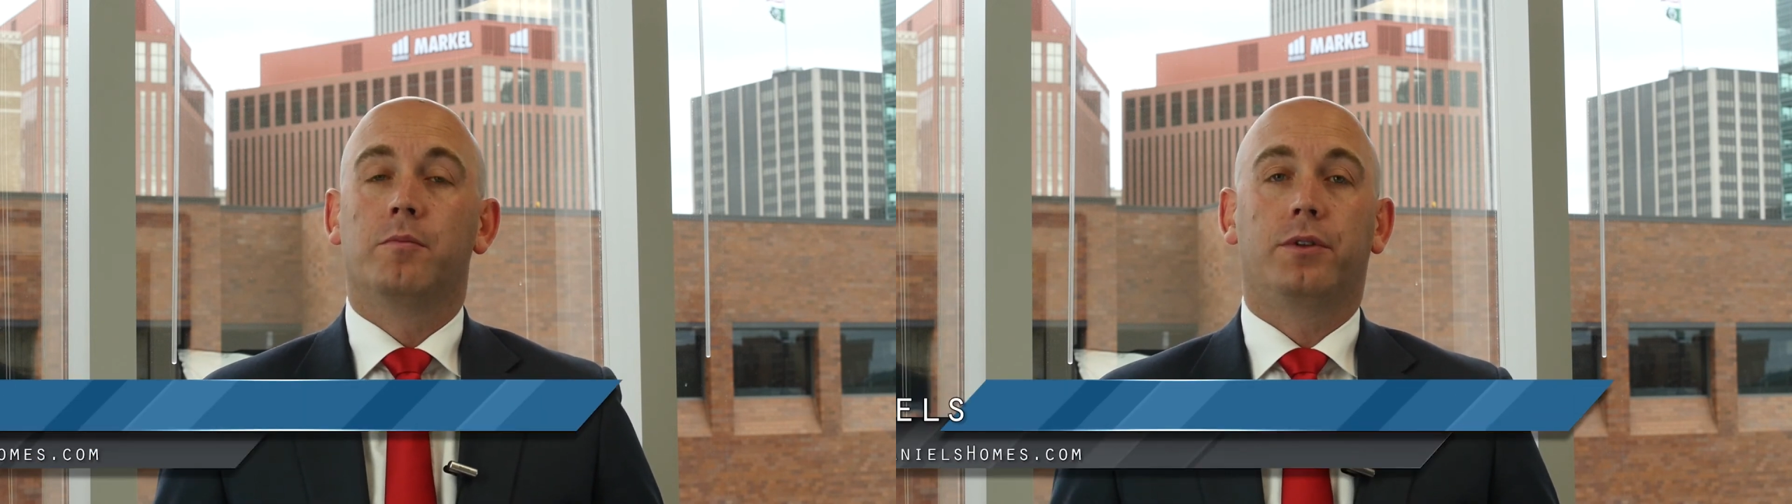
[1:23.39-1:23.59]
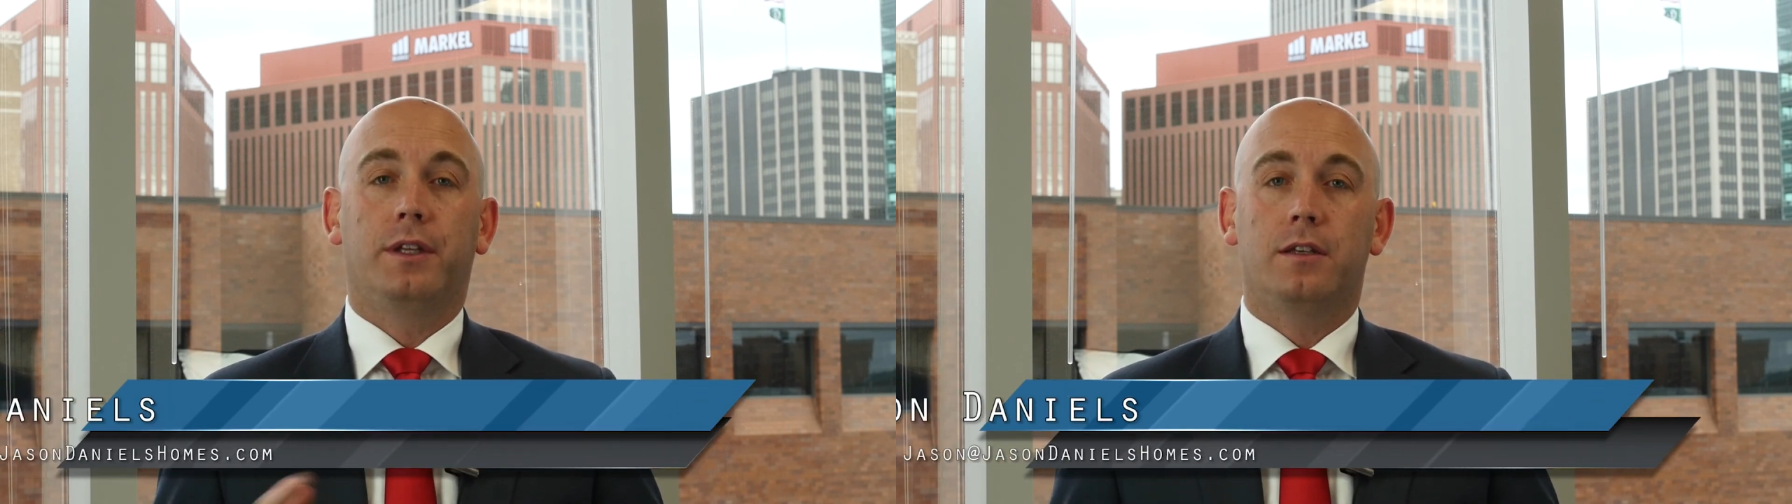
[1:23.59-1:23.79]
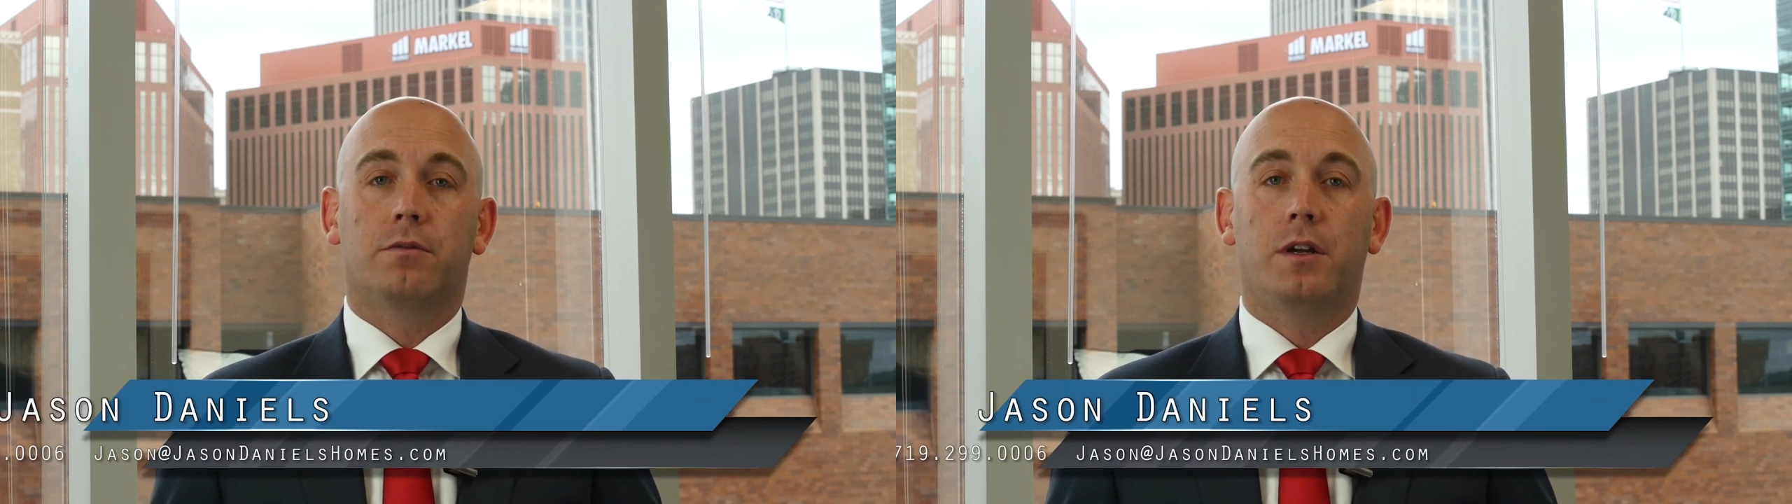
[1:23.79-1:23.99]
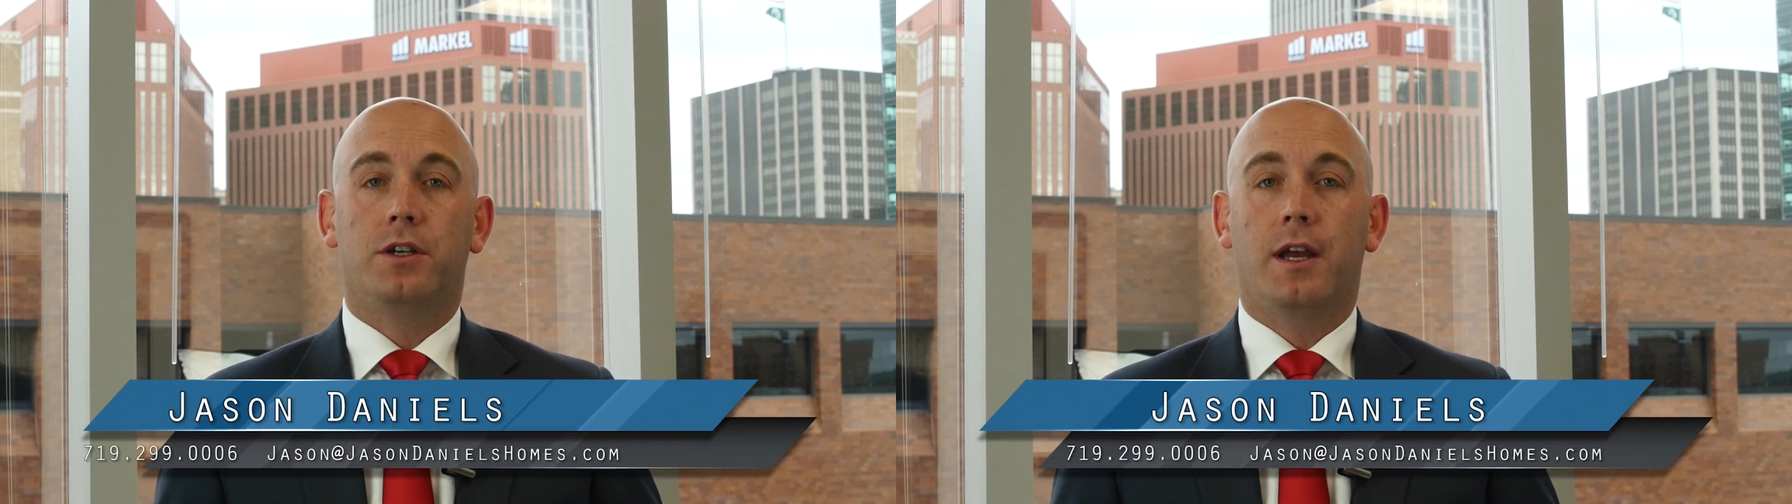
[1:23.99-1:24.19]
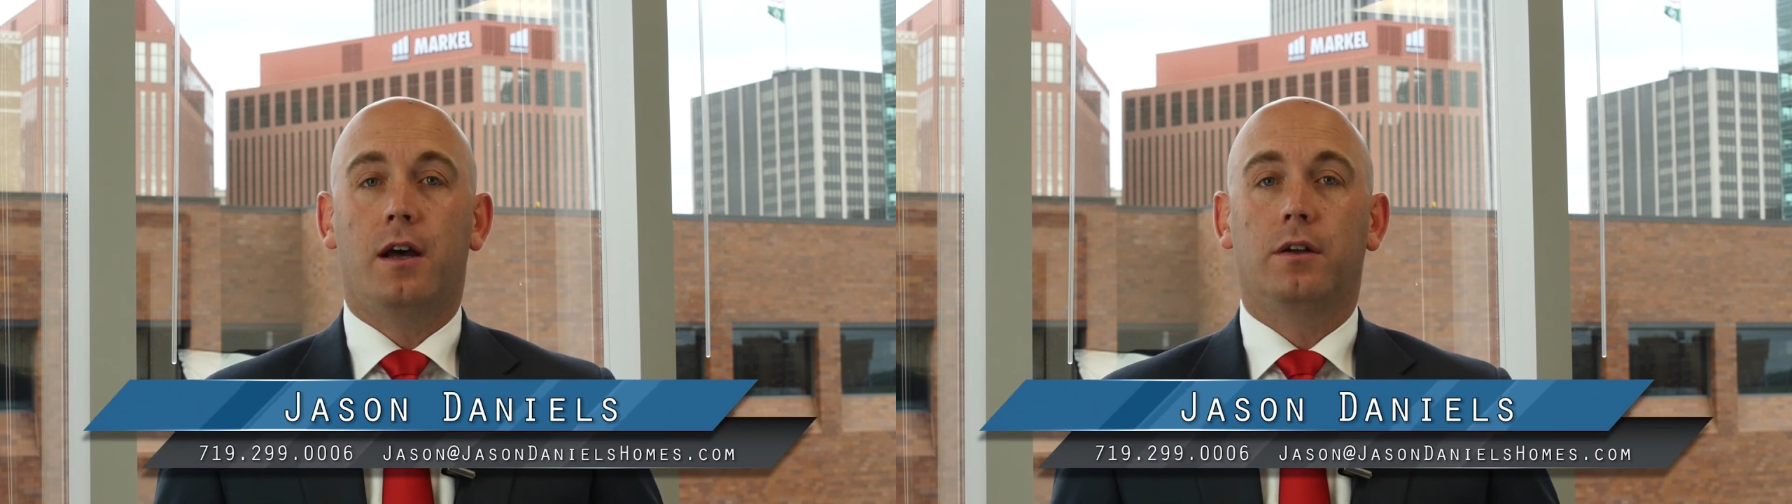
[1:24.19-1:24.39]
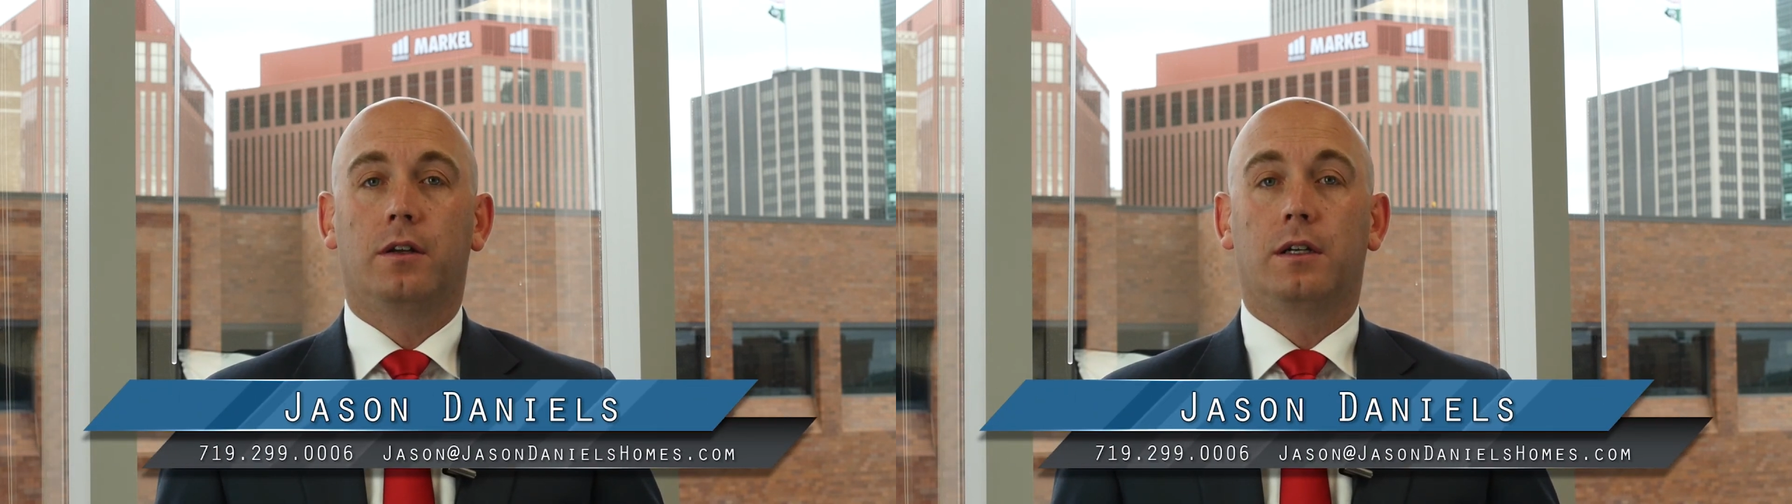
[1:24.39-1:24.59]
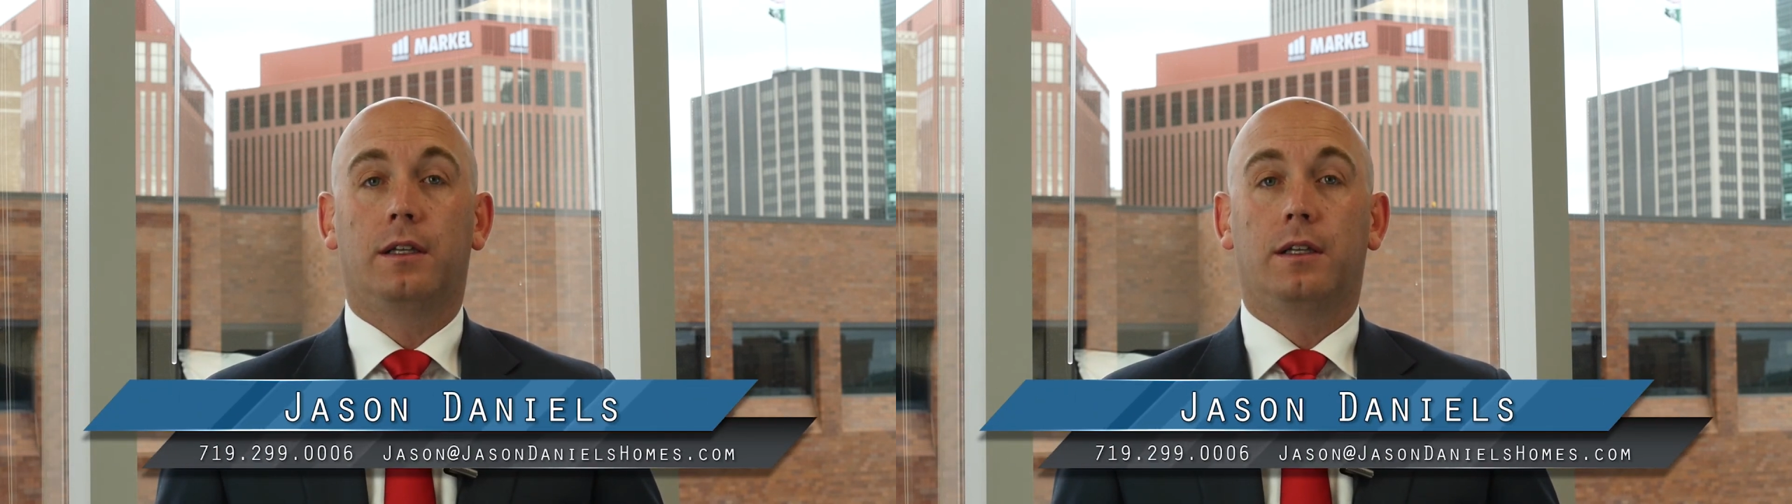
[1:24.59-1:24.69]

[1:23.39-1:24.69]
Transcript: please reach out,